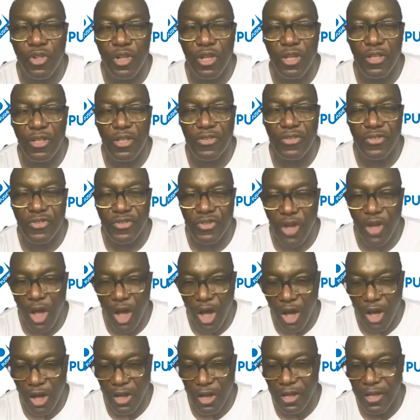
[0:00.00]

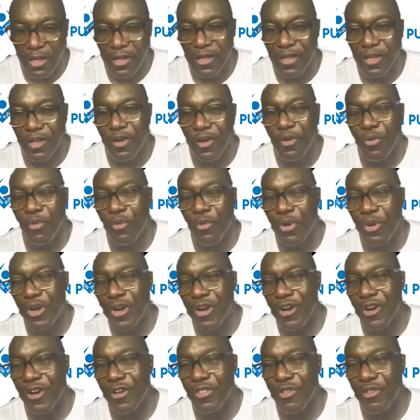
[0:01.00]
song
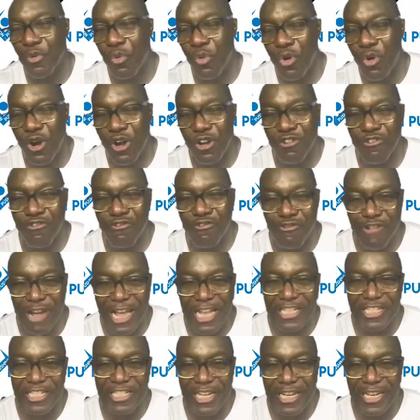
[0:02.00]
where the word
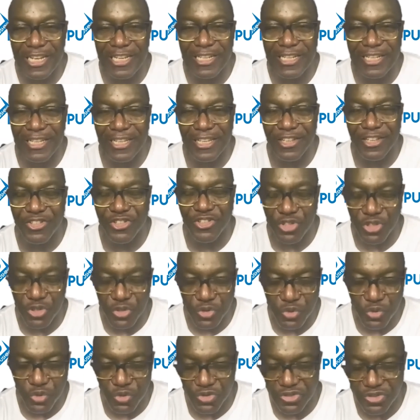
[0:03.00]
wretched is
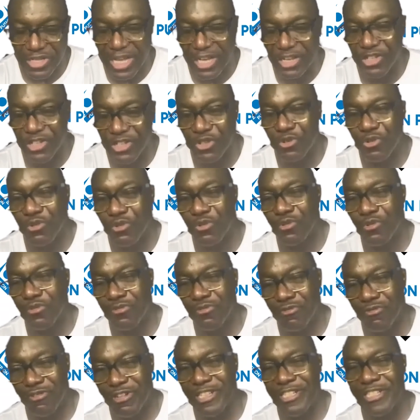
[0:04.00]
used, and you
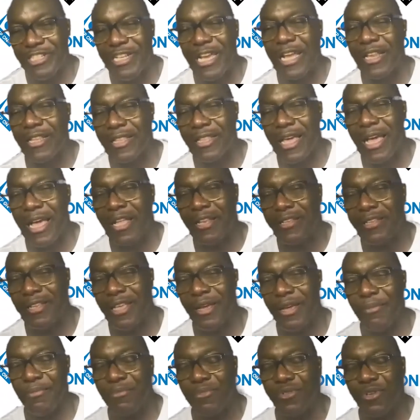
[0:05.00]
reject that.
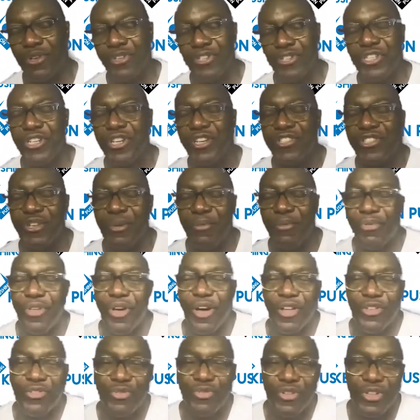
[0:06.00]
So share some
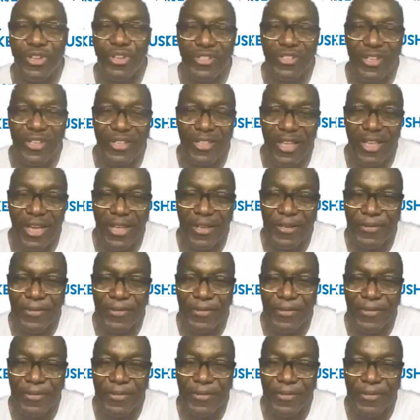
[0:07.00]
thoughts with us on that.